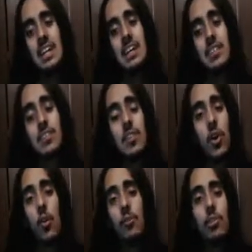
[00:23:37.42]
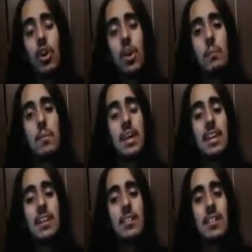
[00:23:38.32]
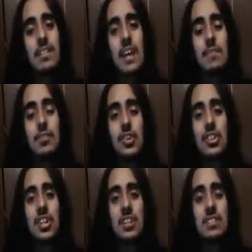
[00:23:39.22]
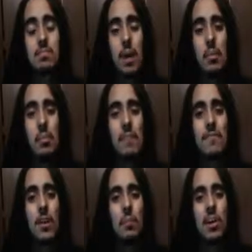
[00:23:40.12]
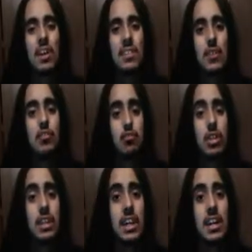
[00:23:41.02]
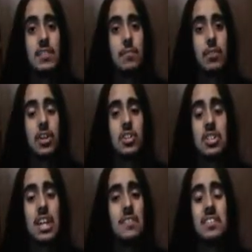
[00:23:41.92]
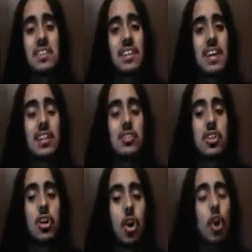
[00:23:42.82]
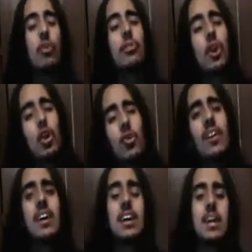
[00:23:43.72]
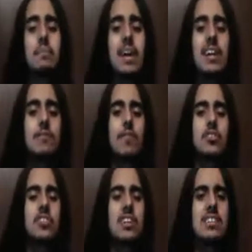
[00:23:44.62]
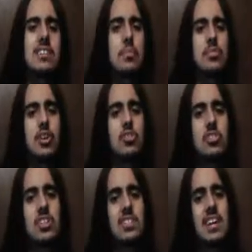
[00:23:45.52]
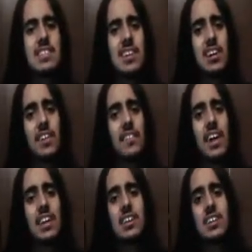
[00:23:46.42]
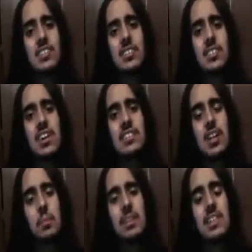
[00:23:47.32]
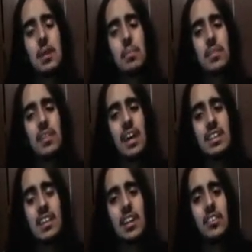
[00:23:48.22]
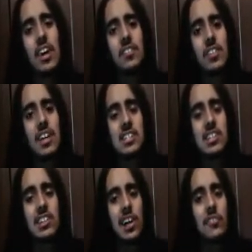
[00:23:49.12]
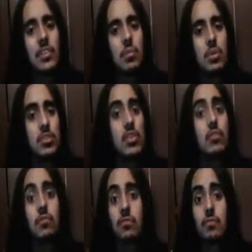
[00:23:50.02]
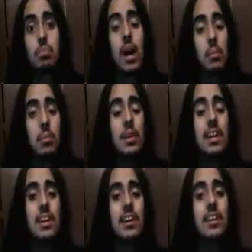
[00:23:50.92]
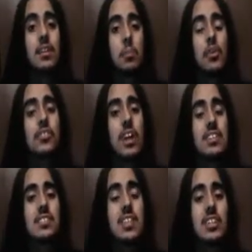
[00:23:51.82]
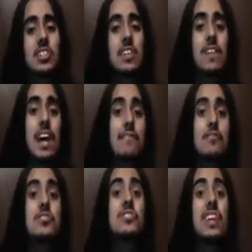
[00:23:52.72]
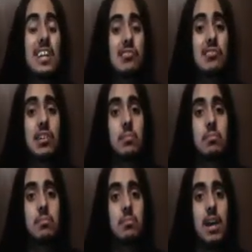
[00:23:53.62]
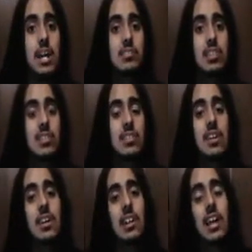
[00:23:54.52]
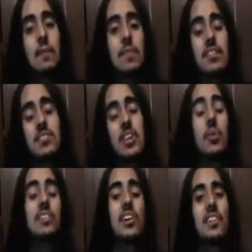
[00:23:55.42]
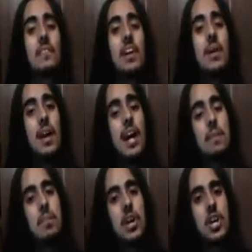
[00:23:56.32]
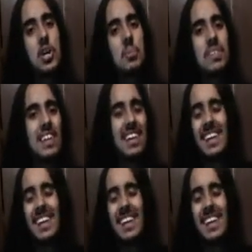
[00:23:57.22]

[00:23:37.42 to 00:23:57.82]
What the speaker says: So overall, Megan saving Drake Josh is probably my favorite part, because it was really nice of her, because she never did that in the show. Although in Megan's first kiss episode, she did tell him at the end of the episode that she loves them, which was probably the most nicest thing she ever said to them, actually, because a lot of times she always calls them, "Hey boobs."